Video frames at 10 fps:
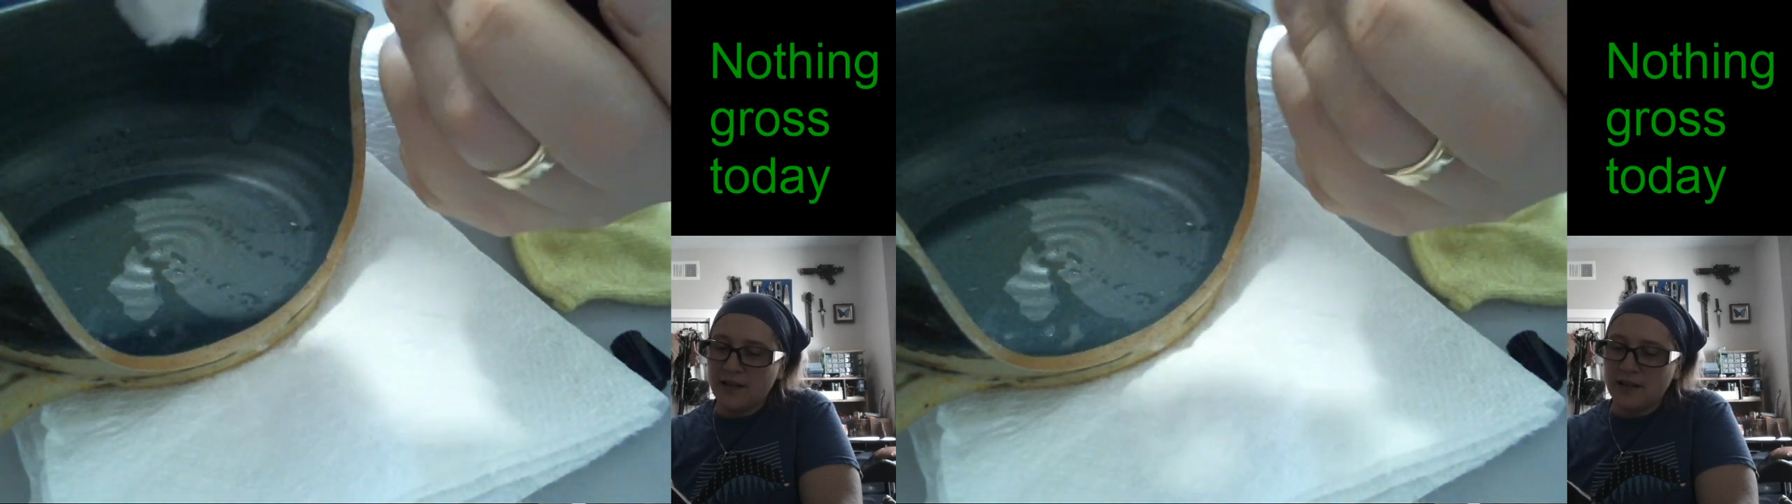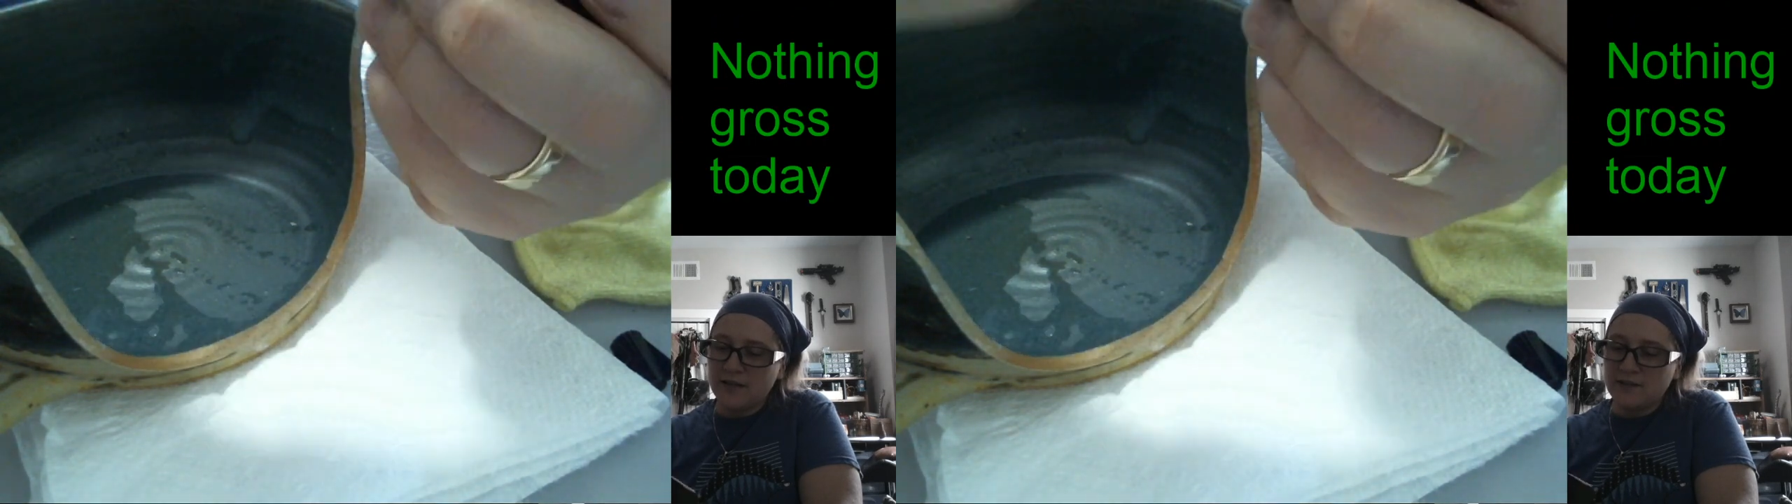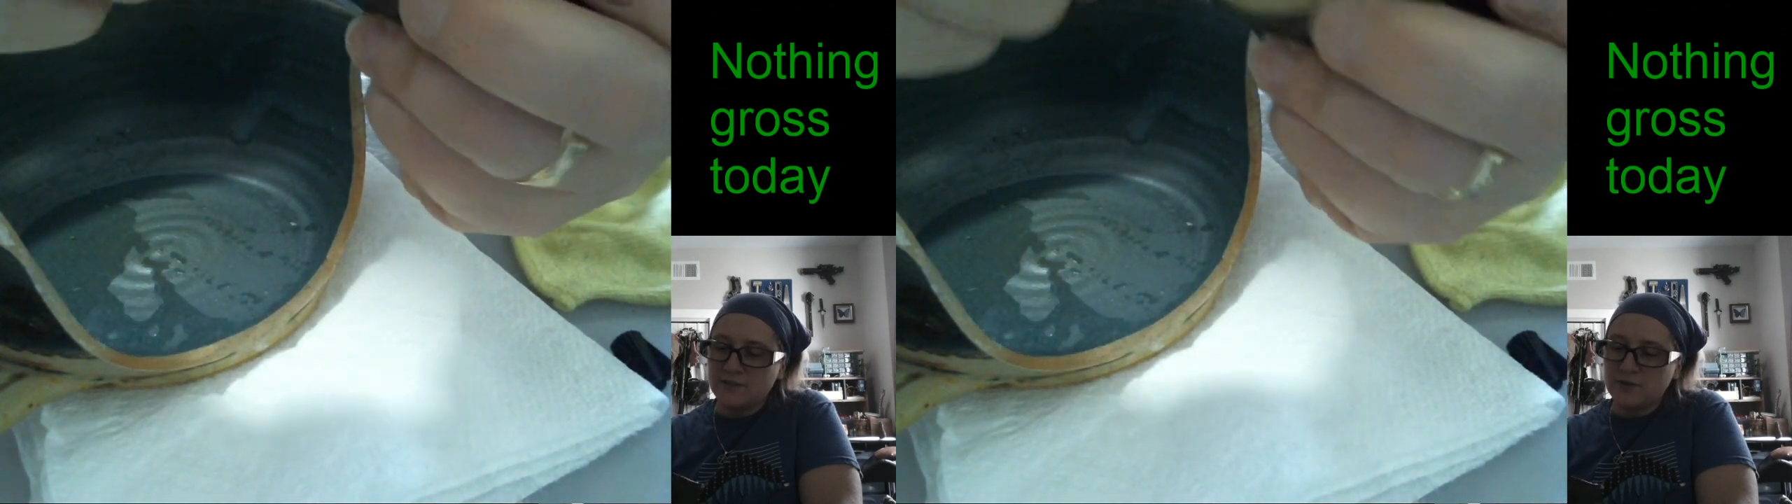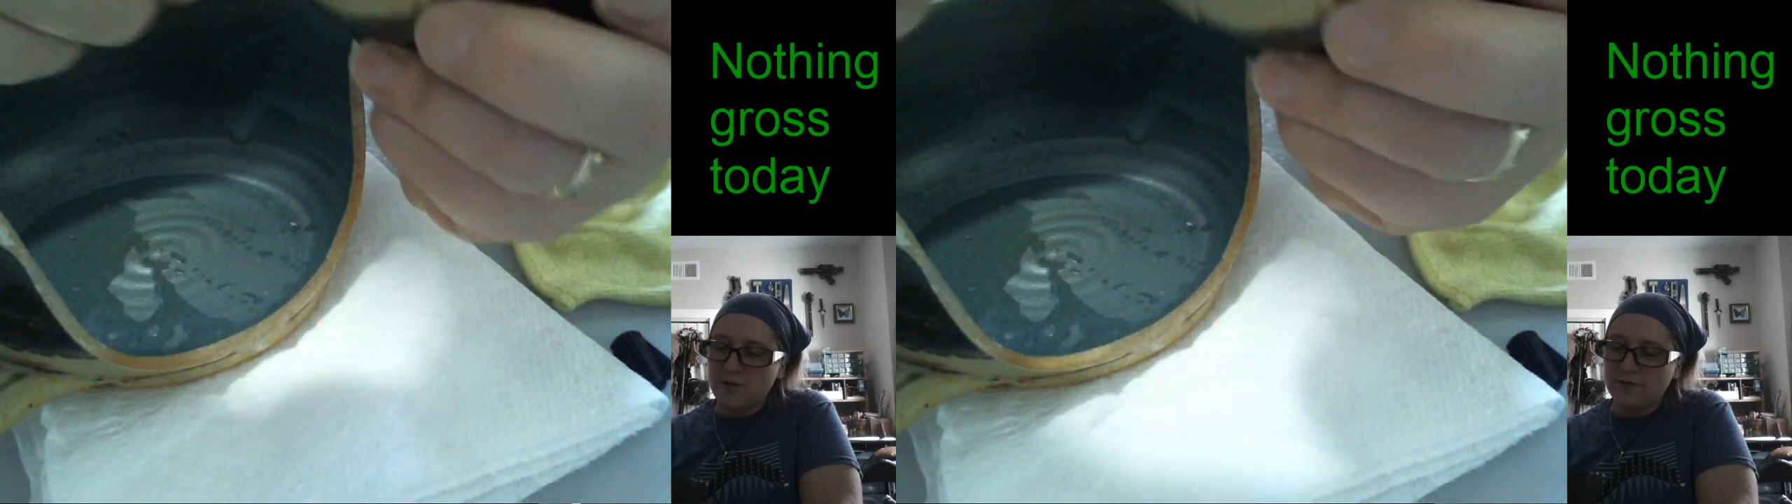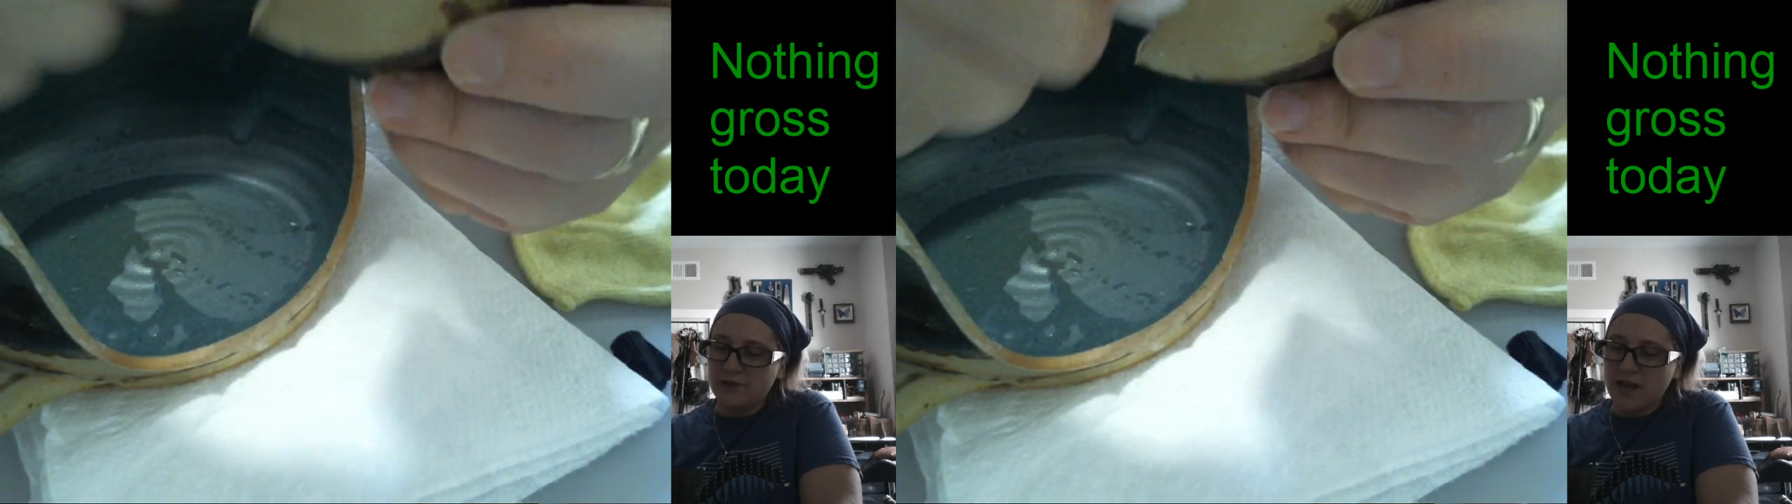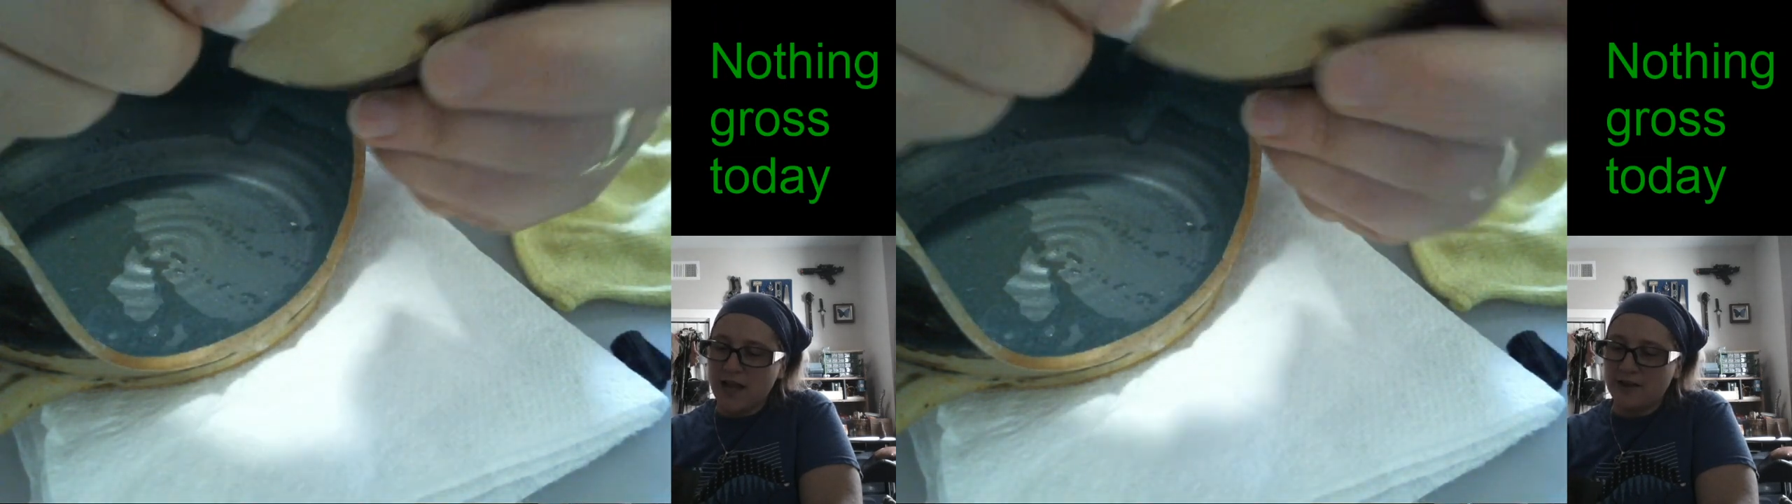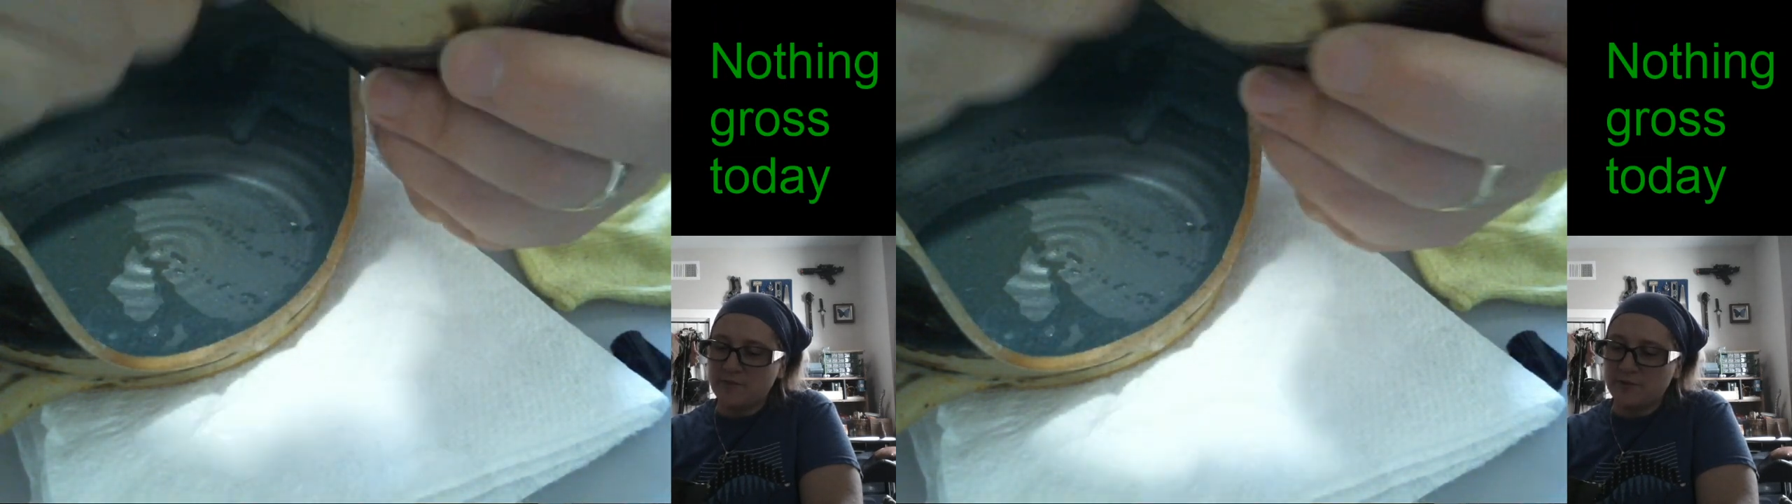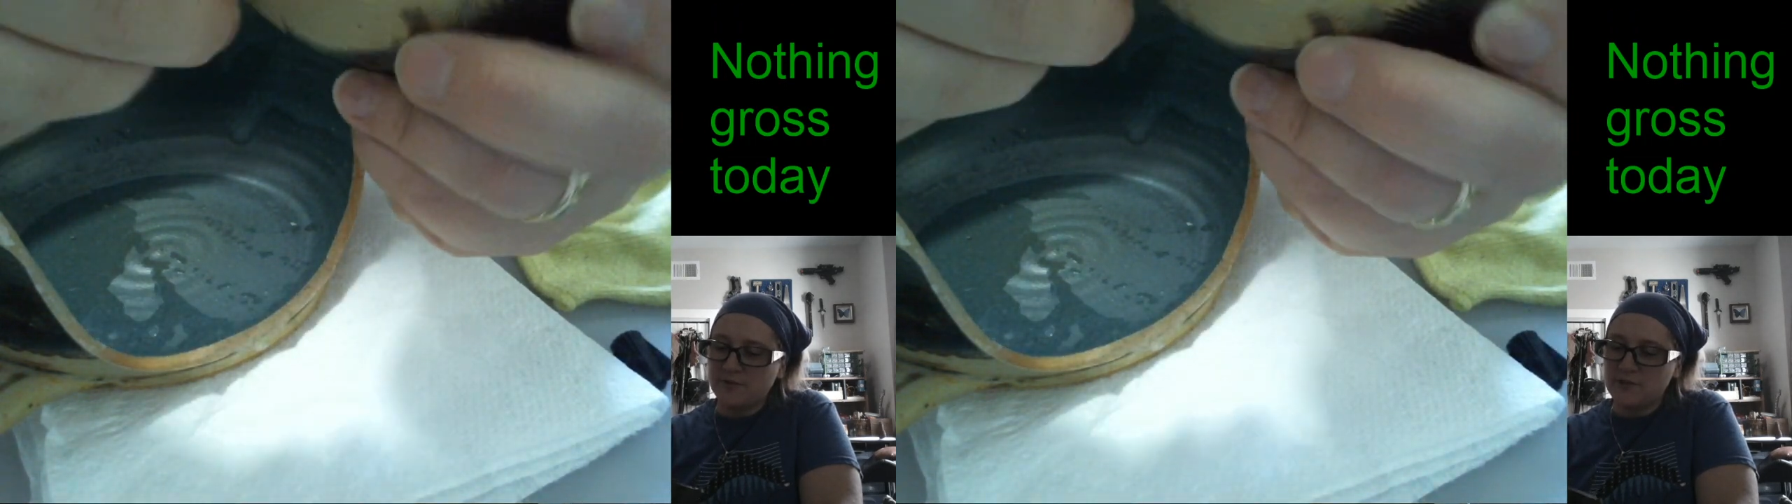and whoever had
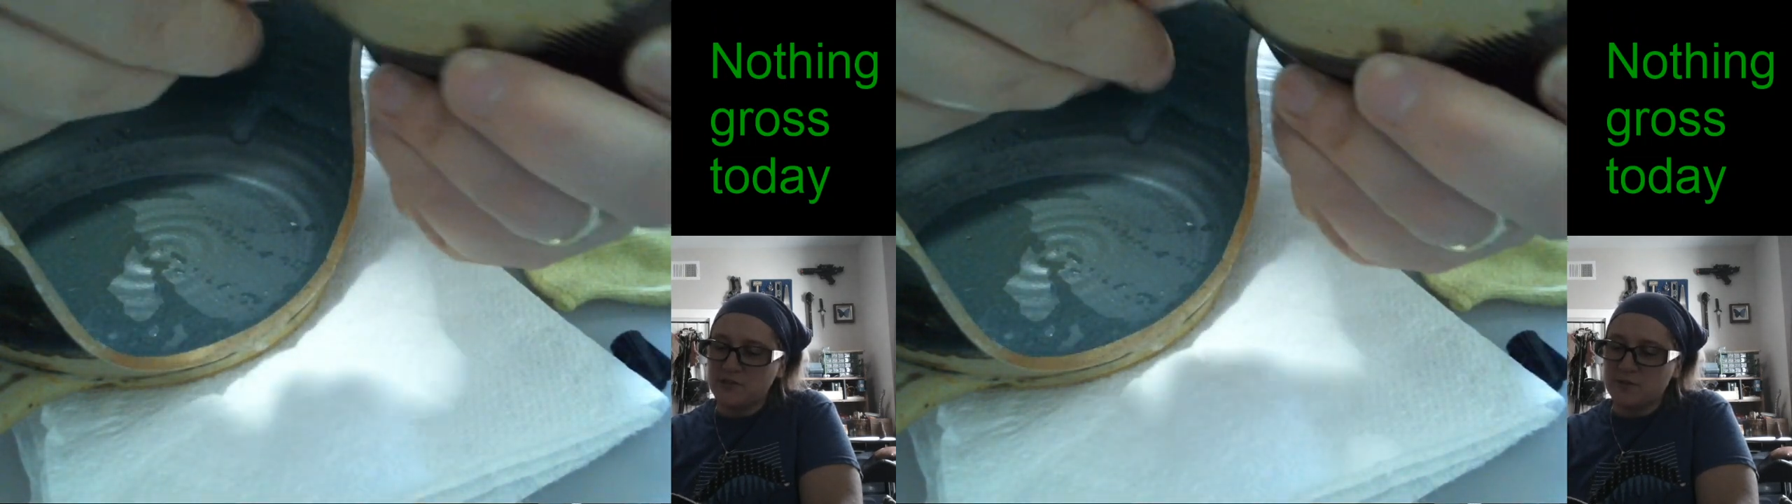it previous